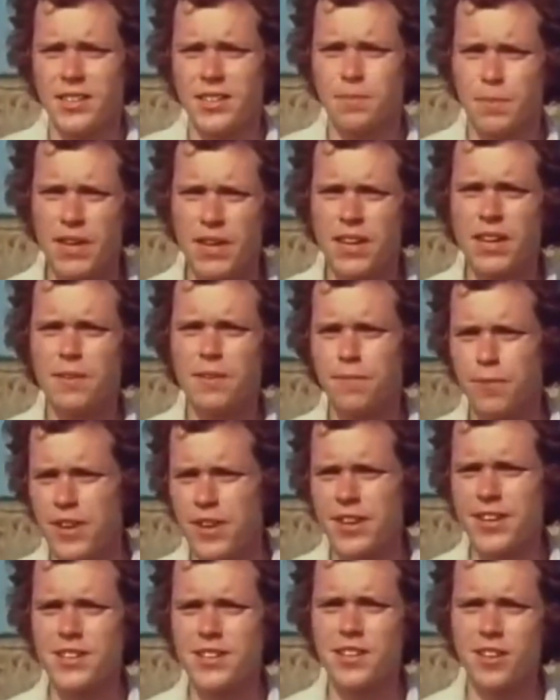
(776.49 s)
speaking
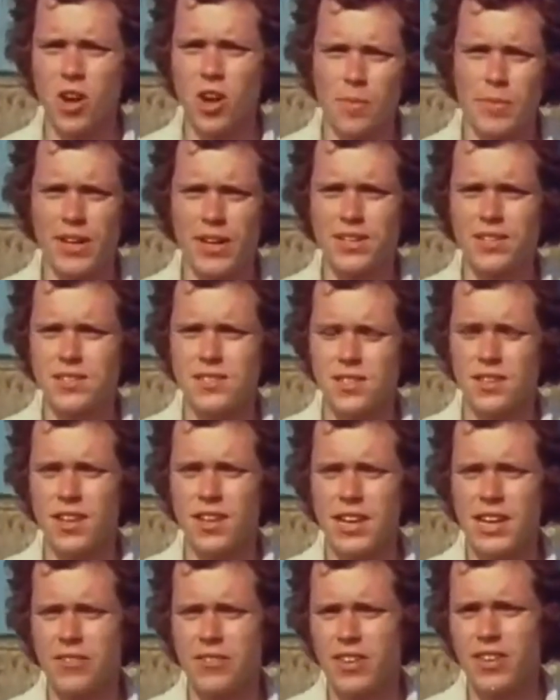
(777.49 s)
freely to the communists
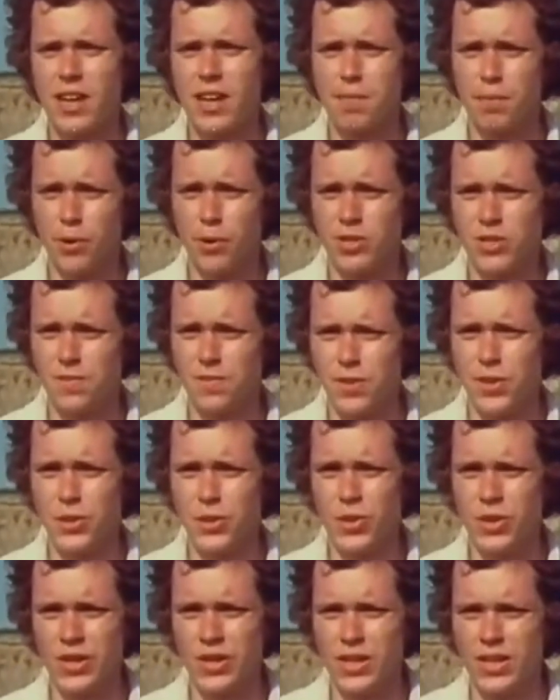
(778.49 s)
and hearing their point of
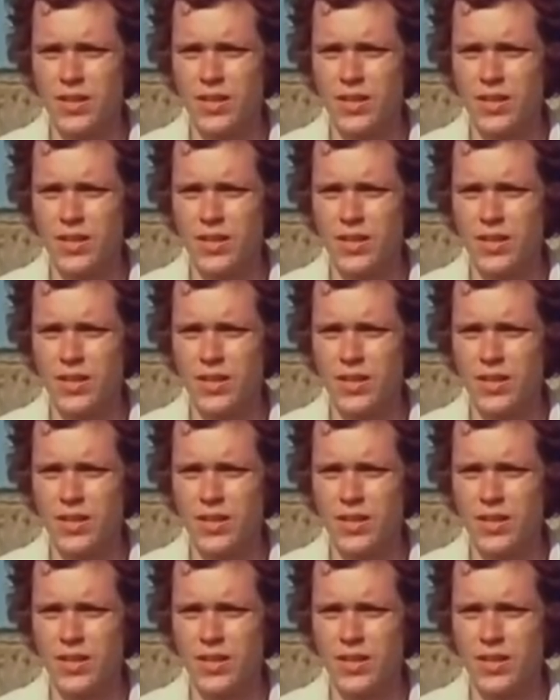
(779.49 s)
view,